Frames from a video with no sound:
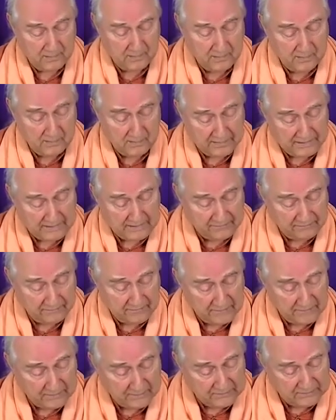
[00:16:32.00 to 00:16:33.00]
Like
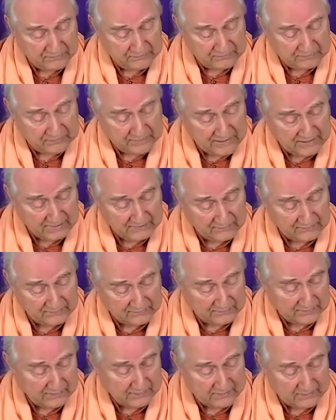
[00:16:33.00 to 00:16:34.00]
venomous snakes
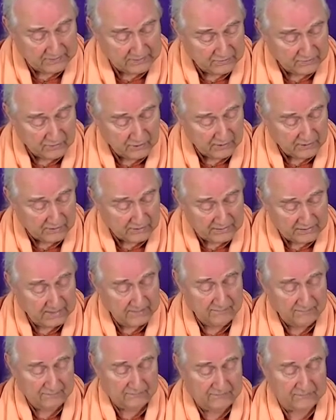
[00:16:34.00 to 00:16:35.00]
leaping in dark
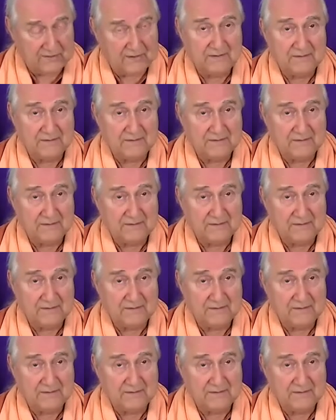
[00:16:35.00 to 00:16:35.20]
caves.